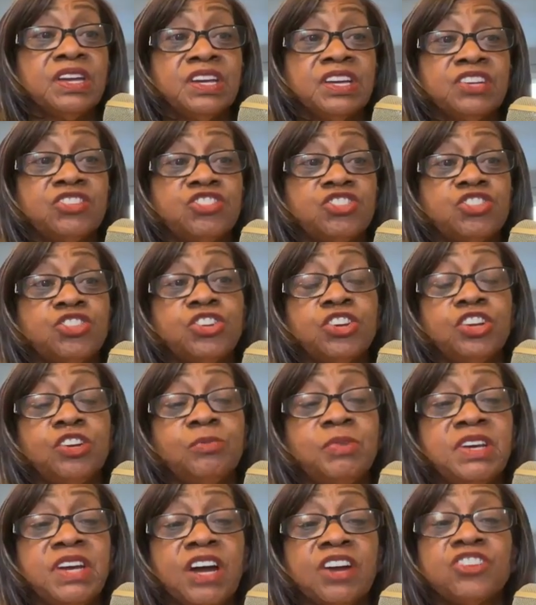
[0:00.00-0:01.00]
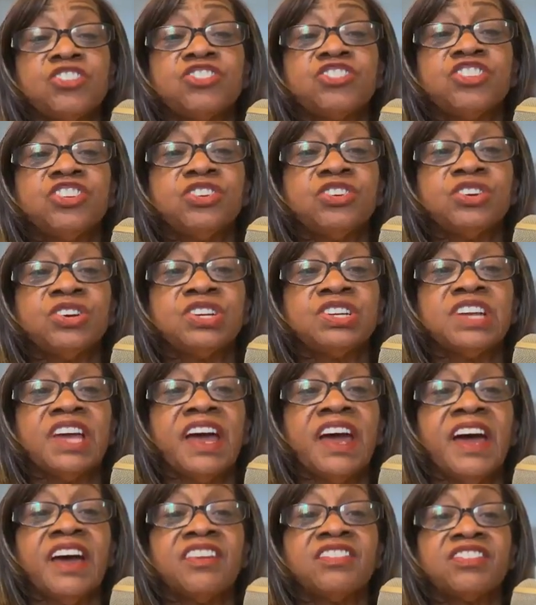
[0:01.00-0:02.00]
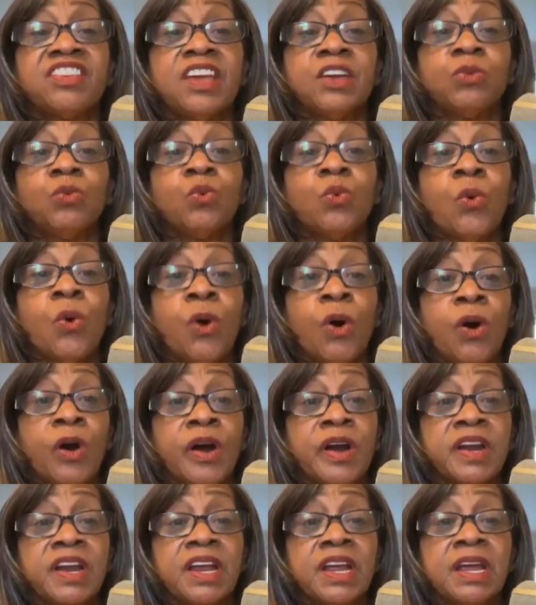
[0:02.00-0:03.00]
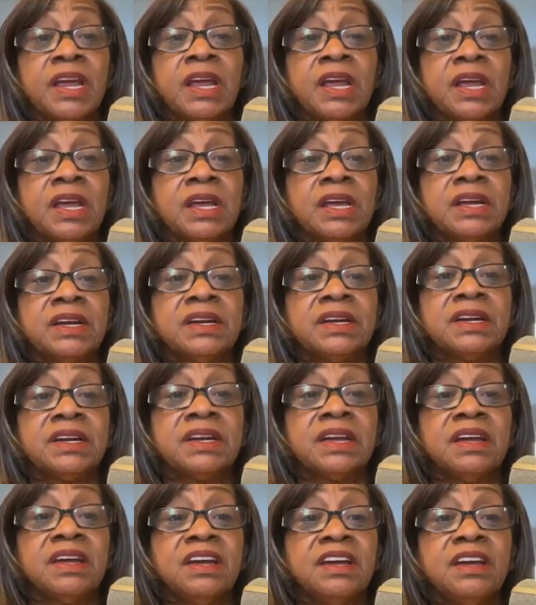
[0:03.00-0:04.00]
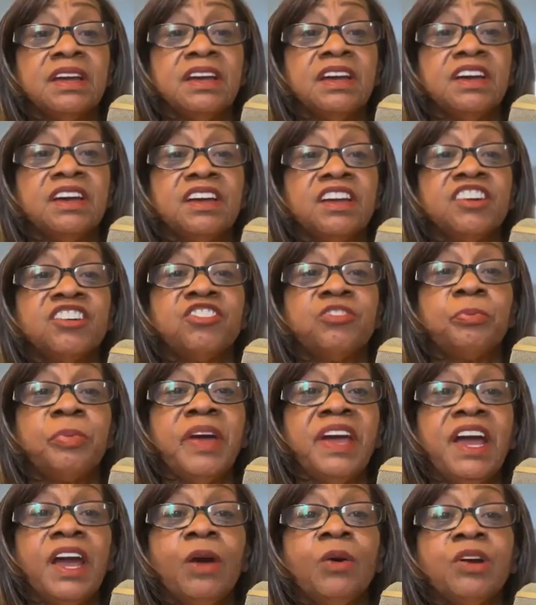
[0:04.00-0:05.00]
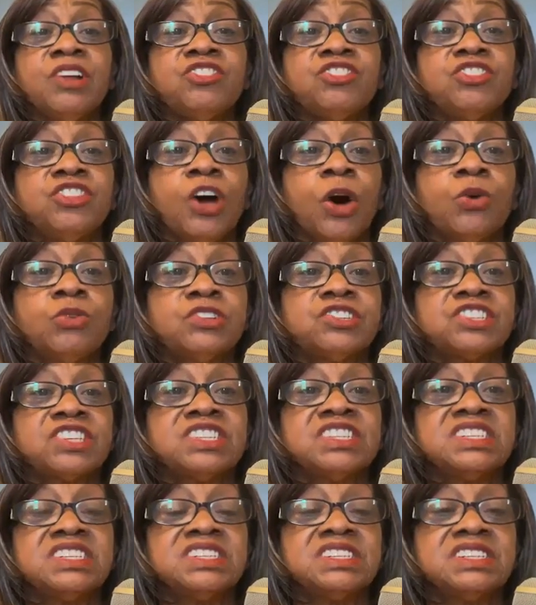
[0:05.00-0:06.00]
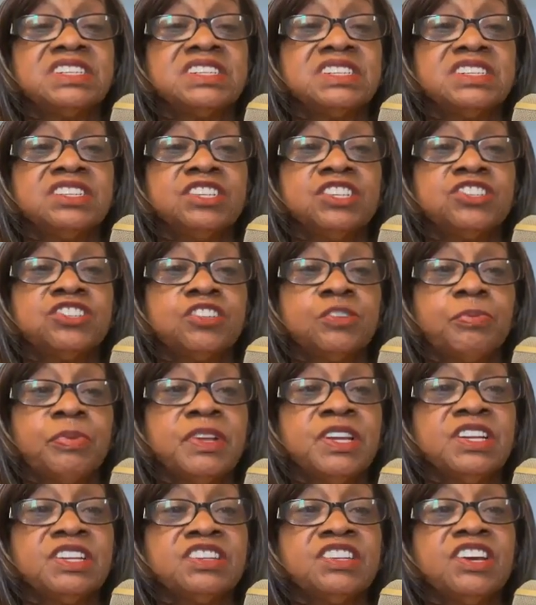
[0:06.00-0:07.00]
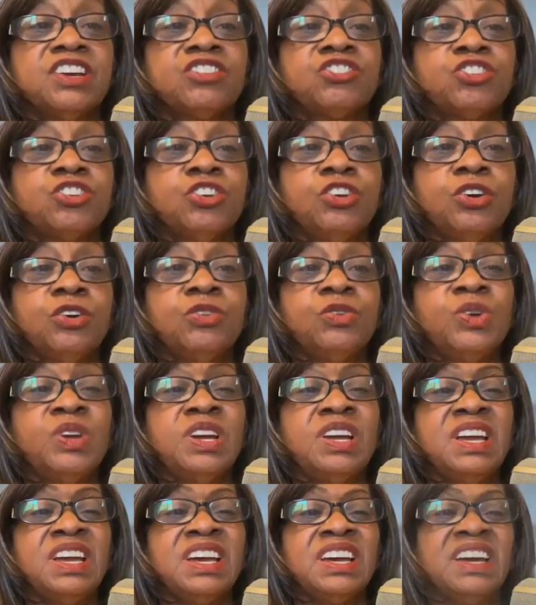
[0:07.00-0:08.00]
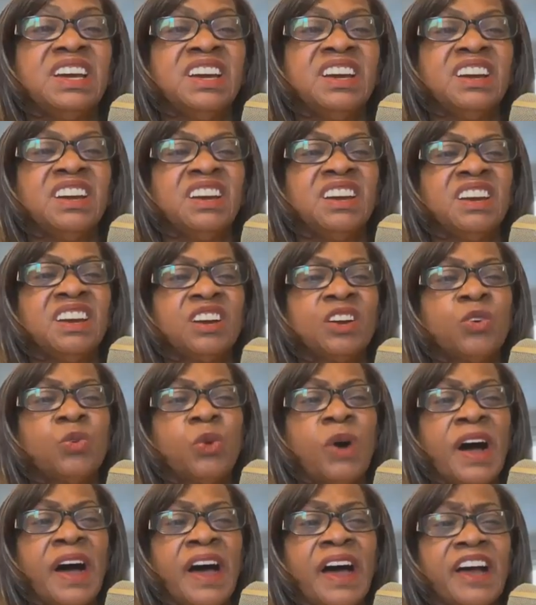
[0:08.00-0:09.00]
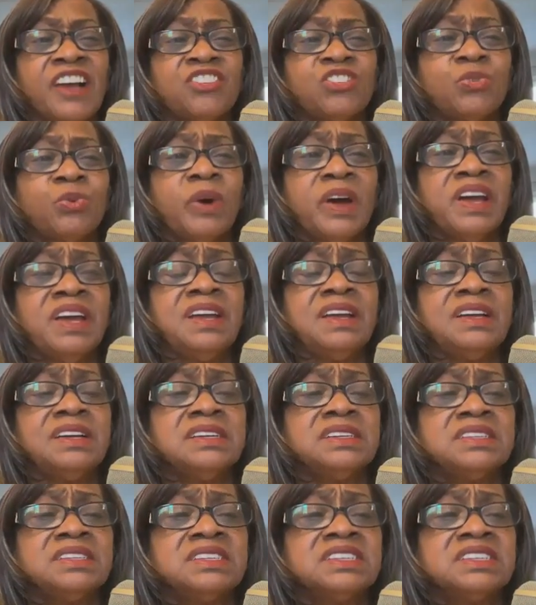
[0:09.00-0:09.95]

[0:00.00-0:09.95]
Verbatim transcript: It should be understood as a warning. If parents don't discipline their children in a wise way,